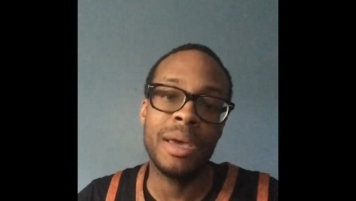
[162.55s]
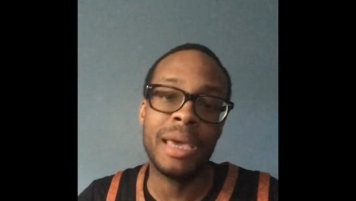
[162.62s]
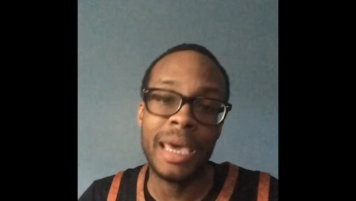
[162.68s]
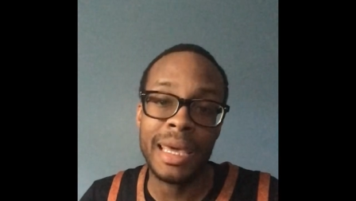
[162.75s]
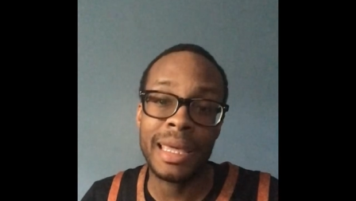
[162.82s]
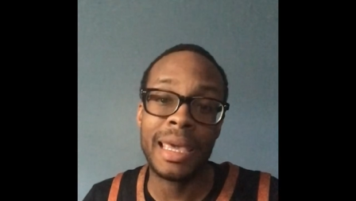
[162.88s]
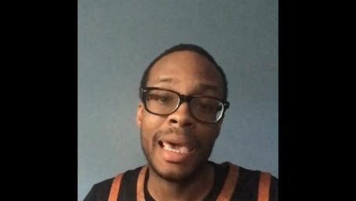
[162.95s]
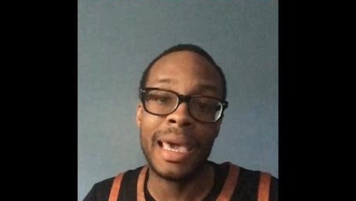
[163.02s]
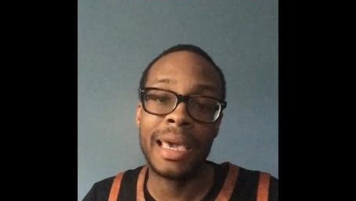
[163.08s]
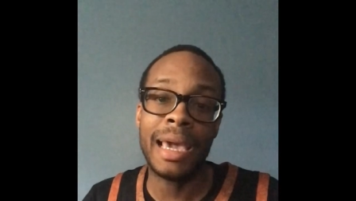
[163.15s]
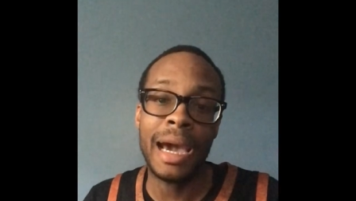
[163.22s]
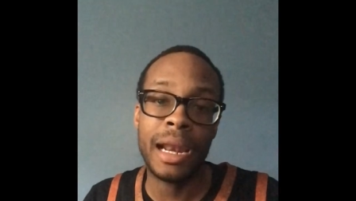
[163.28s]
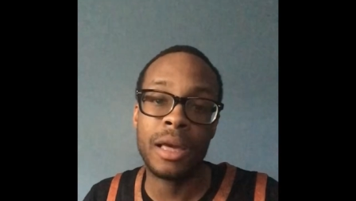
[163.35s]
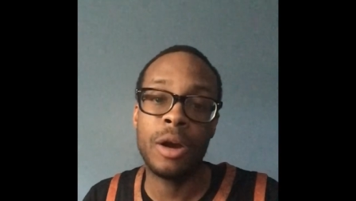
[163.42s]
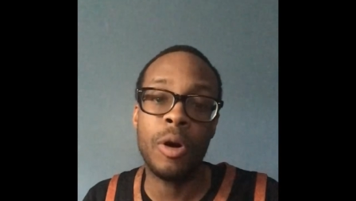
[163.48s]
and
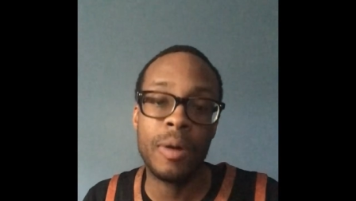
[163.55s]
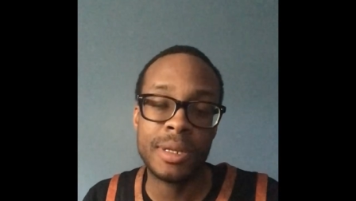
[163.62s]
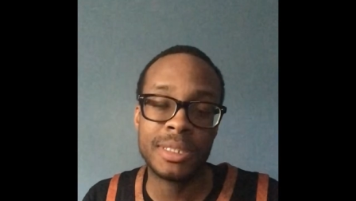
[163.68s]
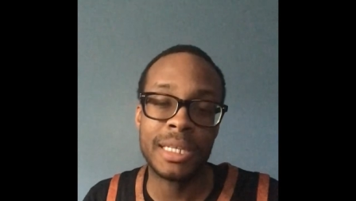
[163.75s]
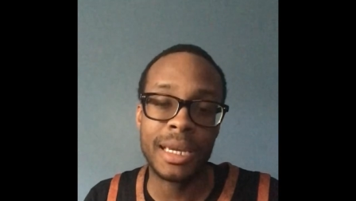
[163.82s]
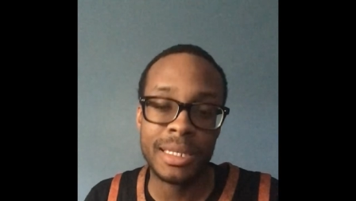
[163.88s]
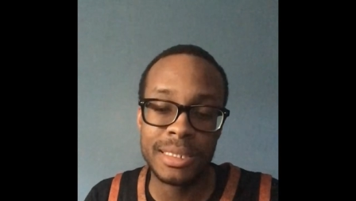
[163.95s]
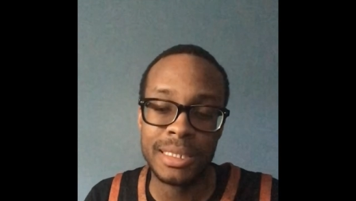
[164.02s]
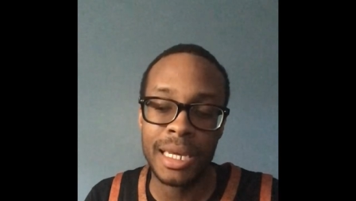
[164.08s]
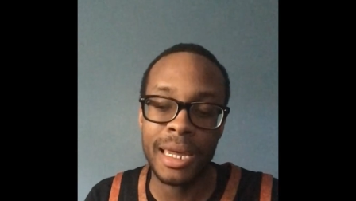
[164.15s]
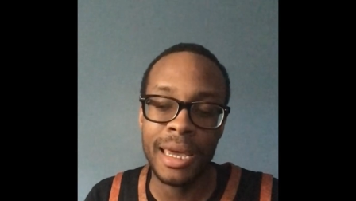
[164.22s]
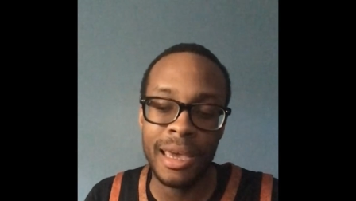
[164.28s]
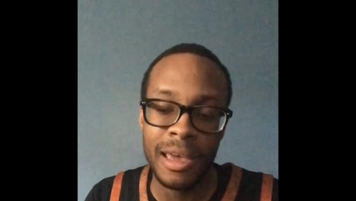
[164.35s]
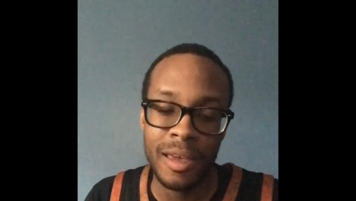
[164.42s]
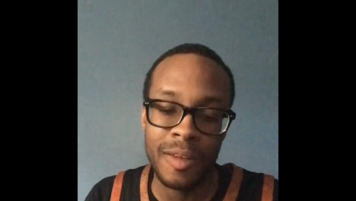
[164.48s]
got it going in the second
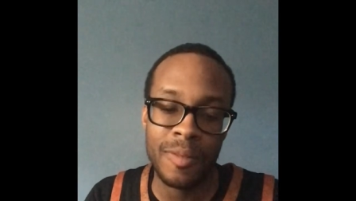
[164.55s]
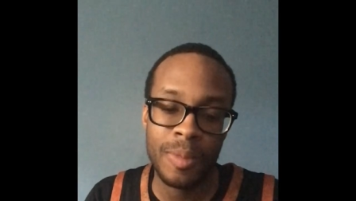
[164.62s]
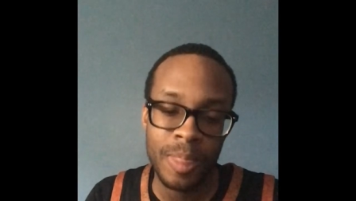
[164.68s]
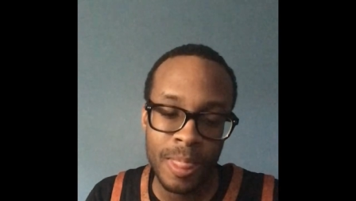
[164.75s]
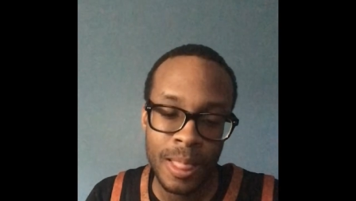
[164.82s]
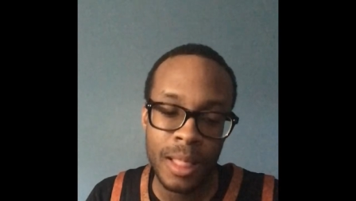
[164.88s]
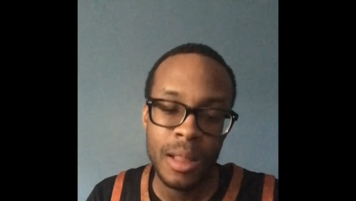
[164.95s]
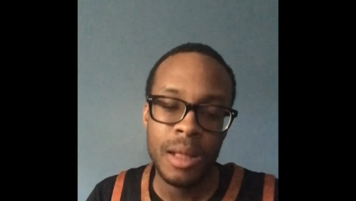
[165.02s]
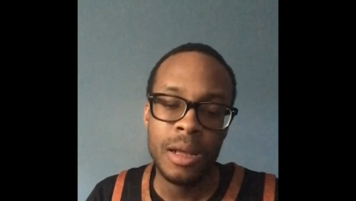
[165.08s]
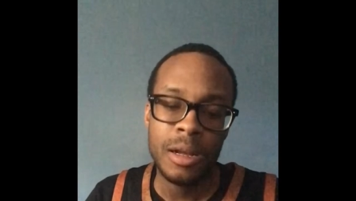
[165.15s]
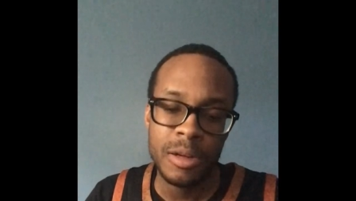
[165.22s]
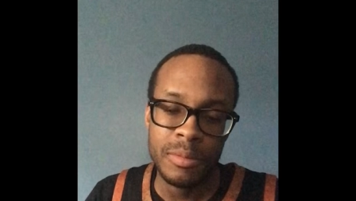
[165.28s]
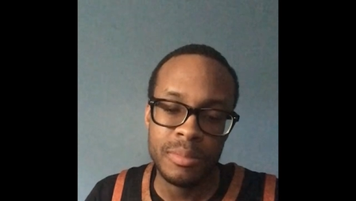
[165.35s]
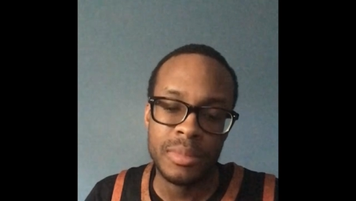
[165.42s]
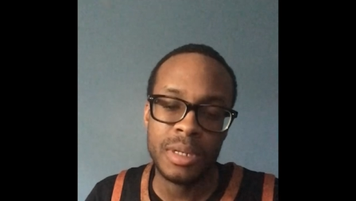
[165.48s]
half.
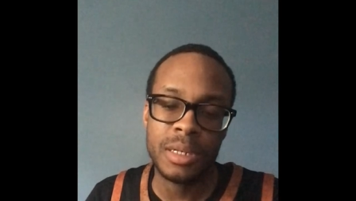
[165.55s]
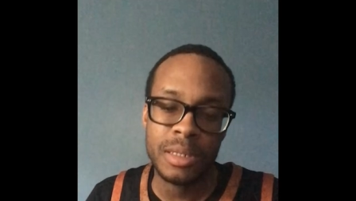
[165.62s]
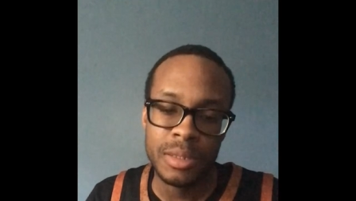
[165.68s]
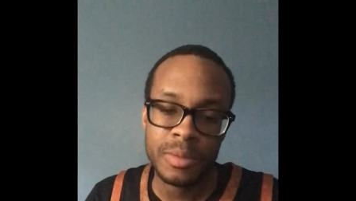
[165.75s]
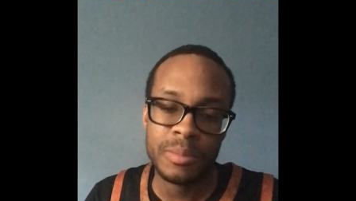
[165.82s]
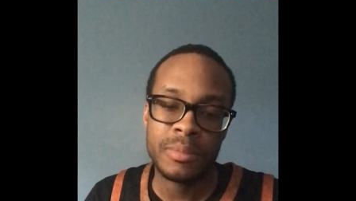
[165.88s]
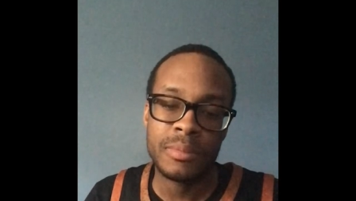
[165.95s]
But